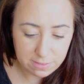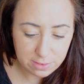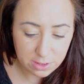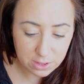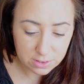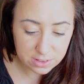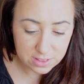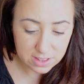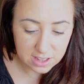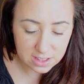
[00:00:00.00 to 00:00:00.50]
I've
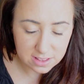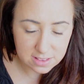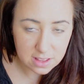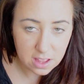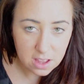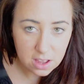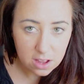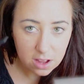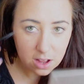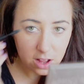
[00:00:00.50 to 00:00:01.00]
used this
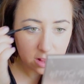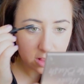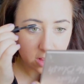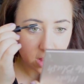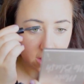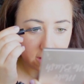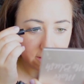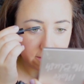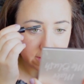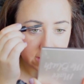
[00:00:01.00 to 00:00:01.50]
a
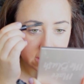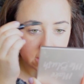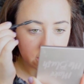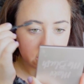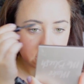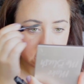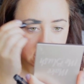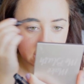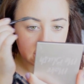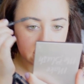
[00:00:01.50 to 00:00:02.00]
lot in
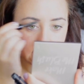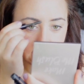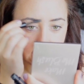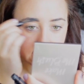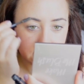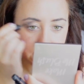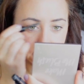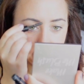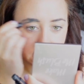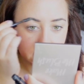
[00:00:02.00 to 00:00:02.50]
videos, and I
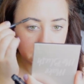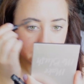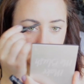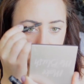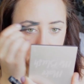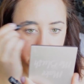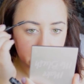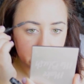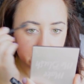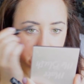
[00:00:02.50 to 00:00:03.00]
think it's been in
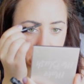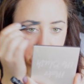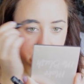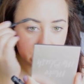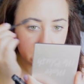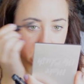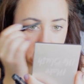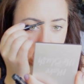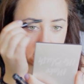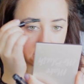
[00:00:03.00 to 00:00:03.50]
my favourites
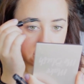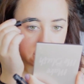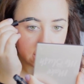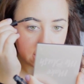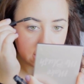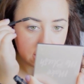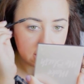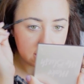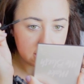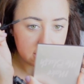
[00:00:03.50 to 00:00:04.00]
videos and
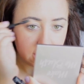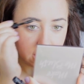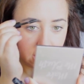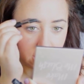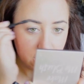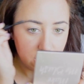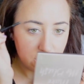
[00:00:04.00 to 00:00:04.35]
things.